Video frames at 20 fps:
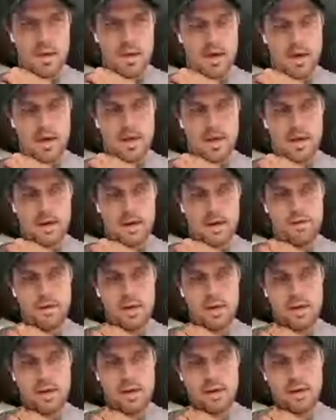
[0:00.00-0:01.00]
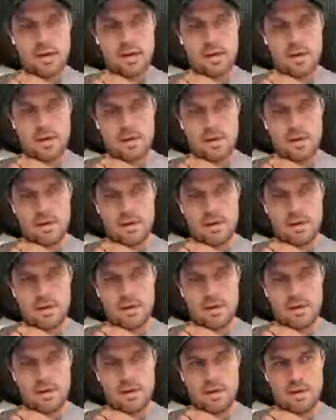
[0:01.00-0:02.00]
I think,
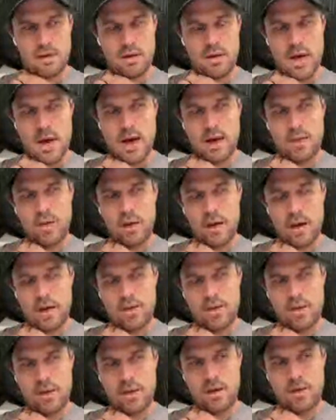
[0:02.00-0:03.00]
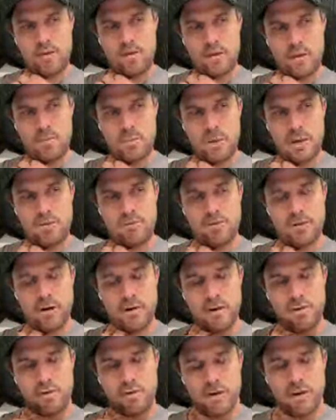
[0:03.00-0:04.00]
yeah, I think if I'm being
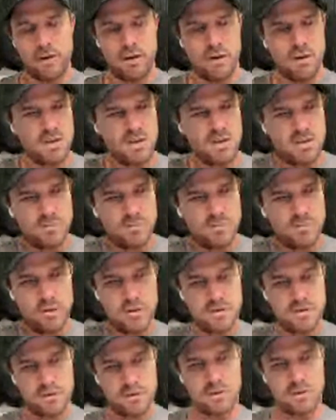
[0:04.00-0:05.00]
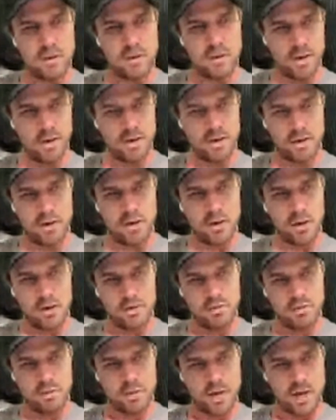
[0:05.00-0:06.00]
very, very honest and brutal,
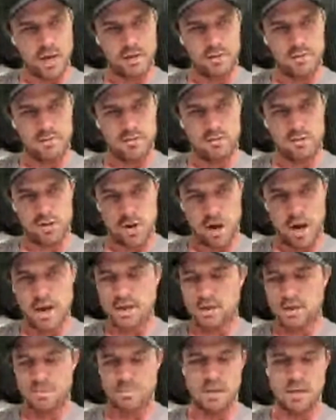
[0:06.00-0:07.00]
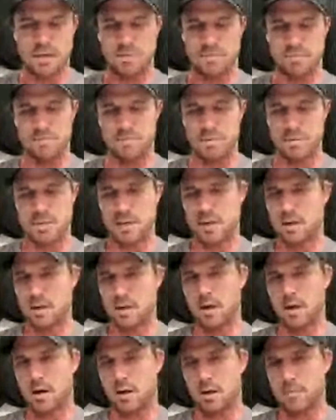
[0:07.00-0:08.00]
without trying to be
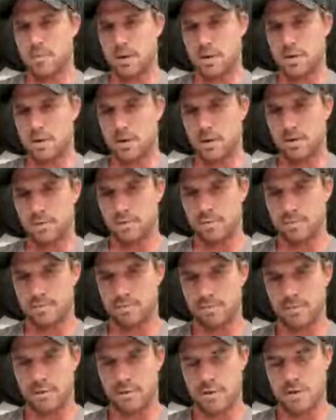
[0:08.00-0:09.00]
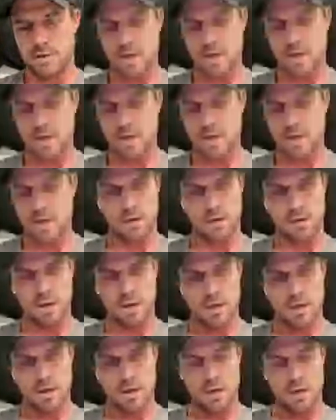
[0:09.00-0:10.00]
particularly hard on myself for the sake of it,
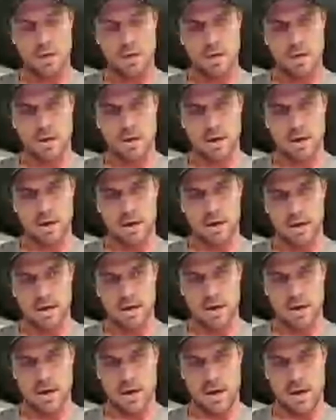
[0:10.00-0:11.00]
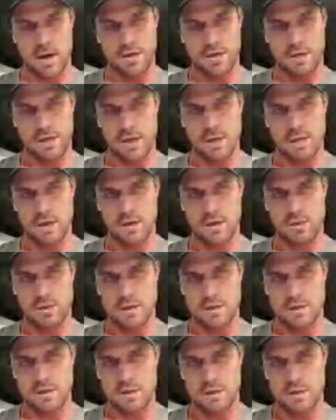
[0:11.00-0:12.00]
I think there was